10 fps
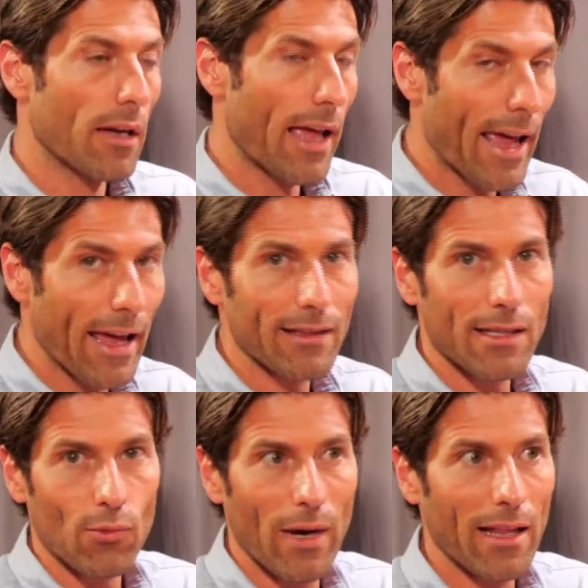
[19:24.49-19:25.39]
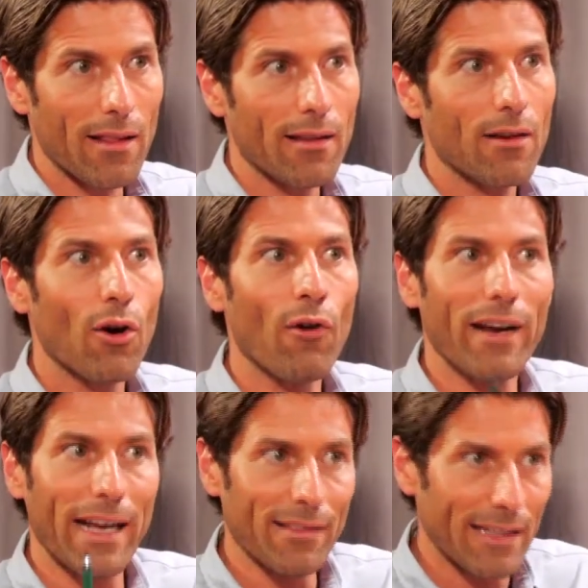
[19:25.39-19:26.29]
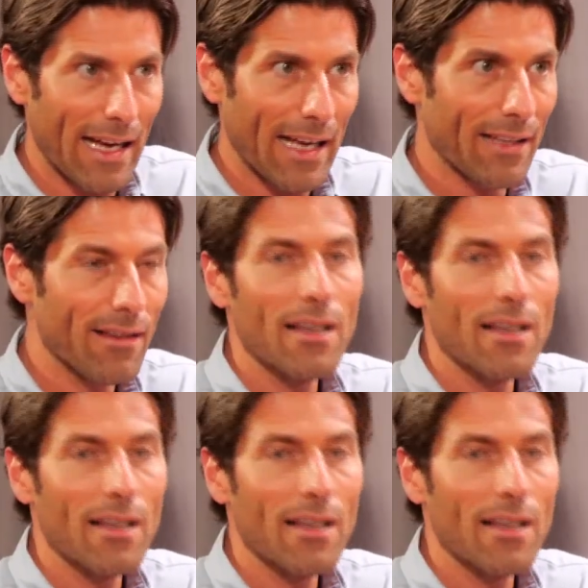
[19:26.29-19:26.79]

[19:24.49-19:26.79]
and as well over NDI.